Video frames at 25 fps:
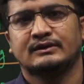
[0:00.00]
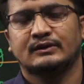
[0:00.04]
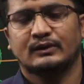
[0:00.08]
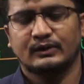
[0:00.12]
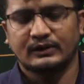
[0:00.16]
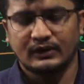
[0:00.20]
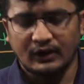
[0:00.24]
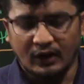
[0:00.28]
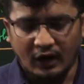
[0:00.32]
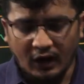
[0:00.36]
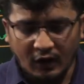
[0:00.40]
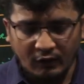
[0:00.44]

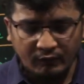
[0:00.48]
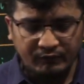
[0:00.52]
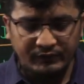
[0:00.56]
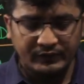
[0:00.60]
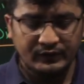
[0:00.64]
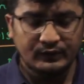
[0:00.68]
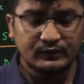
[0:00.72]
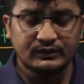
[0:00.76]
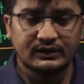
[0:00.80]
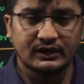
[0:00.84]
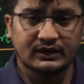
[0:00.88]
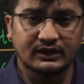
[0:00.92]
Okay, how
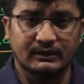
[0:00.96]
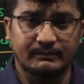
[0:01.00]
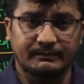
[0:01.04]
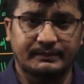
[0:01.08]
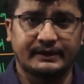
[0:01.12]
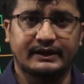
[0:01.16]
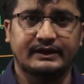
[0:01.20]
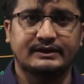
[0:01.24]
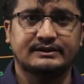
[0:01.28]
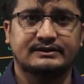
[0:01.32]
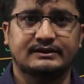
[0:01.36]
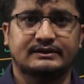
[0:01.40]
we do the
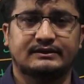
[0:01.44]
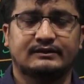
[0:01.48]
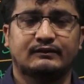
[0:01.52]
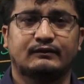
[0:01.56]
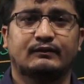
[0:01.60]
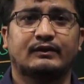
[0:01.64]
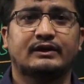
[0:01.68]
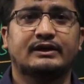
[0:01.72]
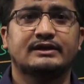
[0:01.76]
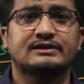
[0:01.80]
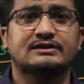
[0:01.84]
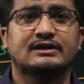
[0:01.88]
comparison?
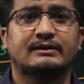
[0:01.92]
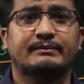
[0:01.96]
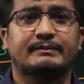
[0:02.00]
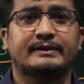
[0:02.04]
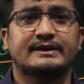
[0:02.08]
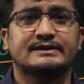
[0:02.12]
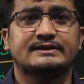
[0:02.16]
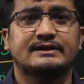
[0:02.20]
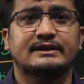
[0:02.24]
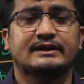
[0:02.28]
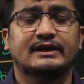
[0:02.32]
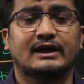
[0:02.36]
What is the
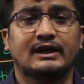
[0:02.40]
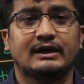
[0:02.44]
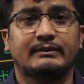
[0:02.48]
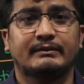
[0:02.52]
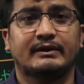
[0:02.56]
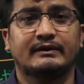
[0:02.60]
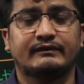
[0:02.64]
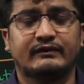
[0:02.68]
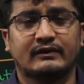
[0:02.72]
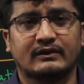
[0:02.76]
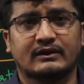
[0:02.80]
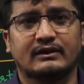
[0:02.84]
basic
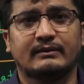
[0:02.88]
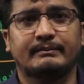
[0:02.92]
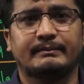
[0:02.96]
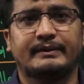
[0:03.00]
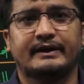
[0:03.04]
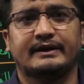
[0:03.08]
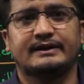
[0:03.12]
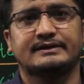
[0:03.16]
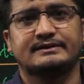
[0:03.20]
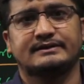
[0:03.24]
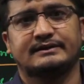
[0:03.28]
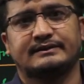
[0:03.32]
element for
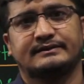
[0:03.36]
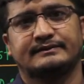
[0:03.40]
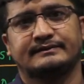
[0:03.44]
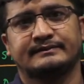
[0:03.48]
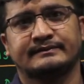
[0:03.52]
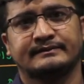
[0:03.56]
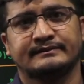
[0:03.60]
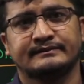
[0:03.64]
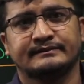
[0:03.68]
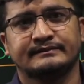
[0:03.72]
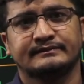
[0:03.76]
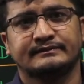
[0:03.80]
comparison?
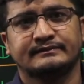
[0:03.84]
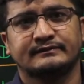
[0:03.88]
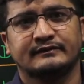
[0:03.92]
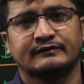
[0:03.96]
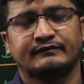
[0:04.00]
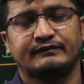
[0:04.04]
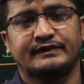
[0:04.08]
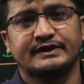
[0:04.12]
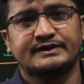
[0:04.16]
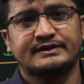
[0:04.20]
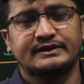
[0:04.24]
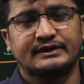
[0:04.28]

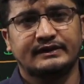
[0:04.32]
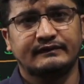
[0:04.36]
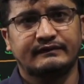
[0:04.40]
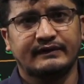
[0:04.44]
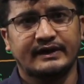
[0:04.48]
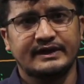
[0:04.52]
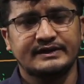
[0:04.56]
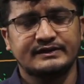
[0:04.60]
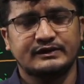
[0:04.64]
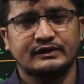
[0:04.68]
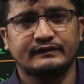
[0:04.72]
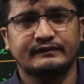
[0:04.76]
Which
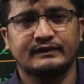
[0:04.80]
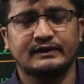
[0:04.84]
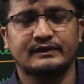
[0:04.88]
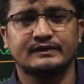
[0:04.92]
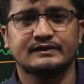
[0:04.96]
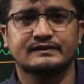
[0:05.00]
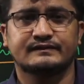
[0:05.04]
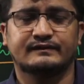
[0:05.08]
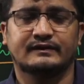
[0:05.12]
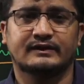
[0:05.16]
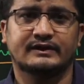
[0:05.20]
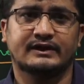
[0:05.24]
device you will
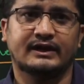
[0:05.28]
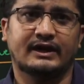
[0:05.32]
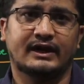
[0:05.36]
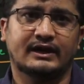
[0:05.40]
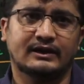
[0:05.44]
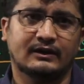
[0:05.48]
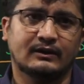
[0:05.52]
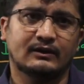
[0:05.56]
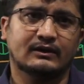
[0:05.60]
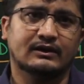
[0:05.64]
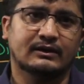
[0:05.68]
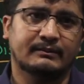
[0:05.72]
use for the
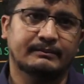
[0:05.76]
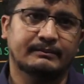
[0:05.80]
analog